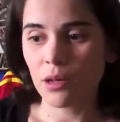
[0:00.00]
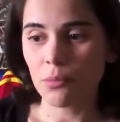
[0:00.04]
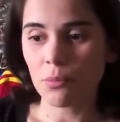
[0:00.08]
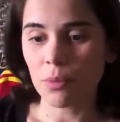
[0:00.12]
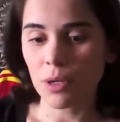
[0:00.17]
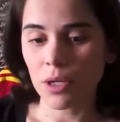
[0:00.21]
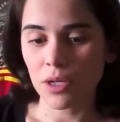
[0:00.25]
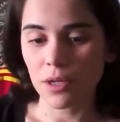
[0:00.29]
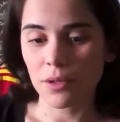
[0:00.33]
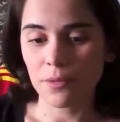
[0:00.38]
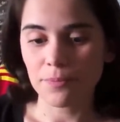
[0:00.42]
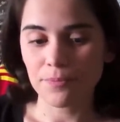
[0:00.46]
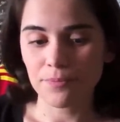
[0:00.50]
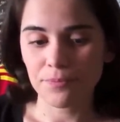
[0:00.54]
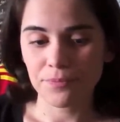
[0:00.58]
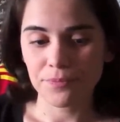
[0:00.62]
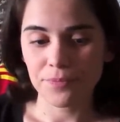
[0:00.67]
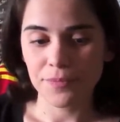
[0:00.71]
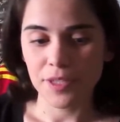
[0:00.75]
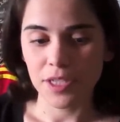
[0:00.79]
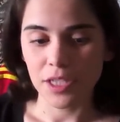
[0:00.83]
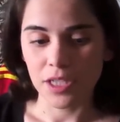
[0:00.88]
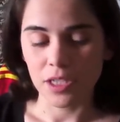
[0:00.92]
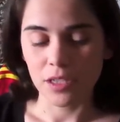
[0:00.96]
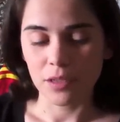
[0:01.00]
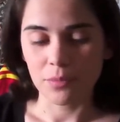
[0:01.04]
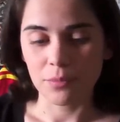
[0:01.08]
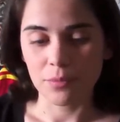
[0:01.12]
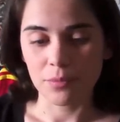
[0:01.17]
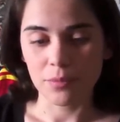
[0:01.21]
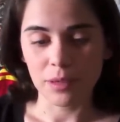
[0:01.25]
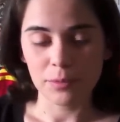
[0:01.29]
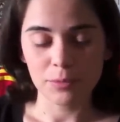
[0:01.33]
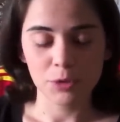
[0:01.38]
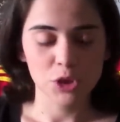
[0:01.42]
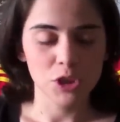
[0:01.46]
But
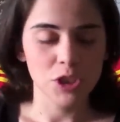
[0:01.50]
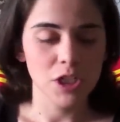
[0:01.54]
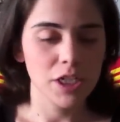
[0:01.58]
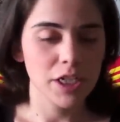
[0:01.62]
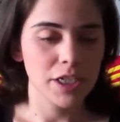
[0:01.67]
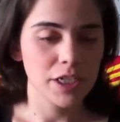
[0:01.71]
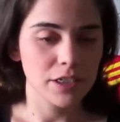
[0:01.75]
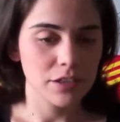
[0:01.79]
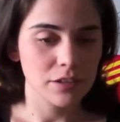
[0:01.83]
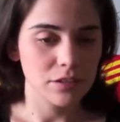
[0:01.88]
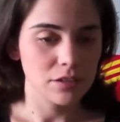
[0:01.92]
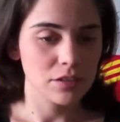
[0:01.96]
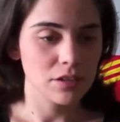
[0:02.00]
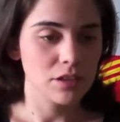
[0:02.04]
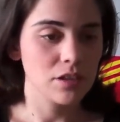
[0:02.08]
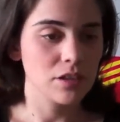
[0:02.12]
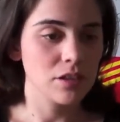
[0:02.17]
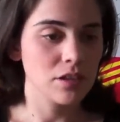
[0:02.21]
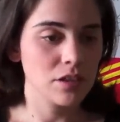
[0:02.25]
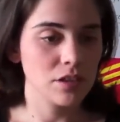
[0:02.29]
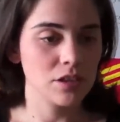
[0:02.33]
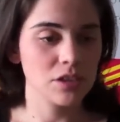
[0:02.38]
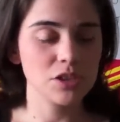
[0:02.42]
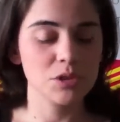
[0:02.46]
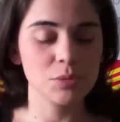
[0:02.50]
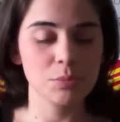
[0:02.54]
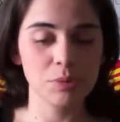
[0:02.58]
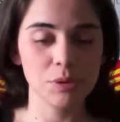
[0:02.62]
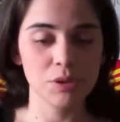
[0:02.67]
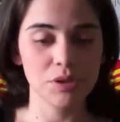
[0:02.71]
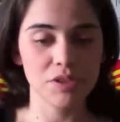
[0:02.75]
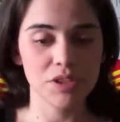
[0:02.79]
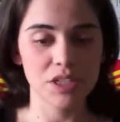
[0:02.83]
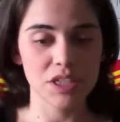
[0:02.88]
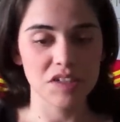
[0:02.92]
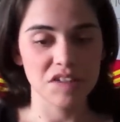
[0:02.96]
um, I'm trying to
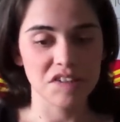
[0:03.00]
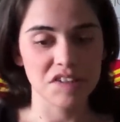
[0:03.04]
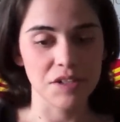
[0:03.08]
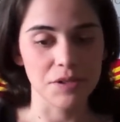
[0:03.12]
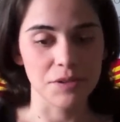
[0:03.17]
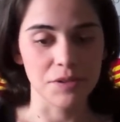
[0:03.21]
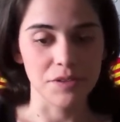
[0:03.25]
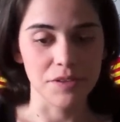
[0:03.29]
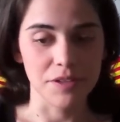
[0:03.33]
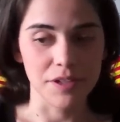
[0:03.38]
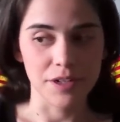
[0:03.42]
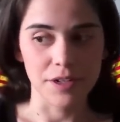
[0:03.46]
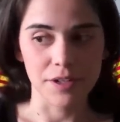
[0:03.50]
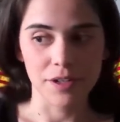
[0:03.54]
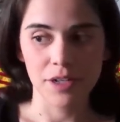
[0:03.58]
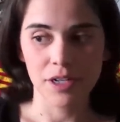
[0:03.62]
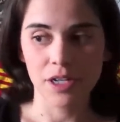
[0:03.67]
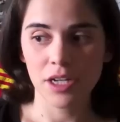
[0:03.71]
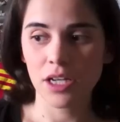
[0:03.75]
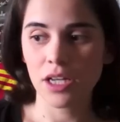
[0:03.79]
put things here and there.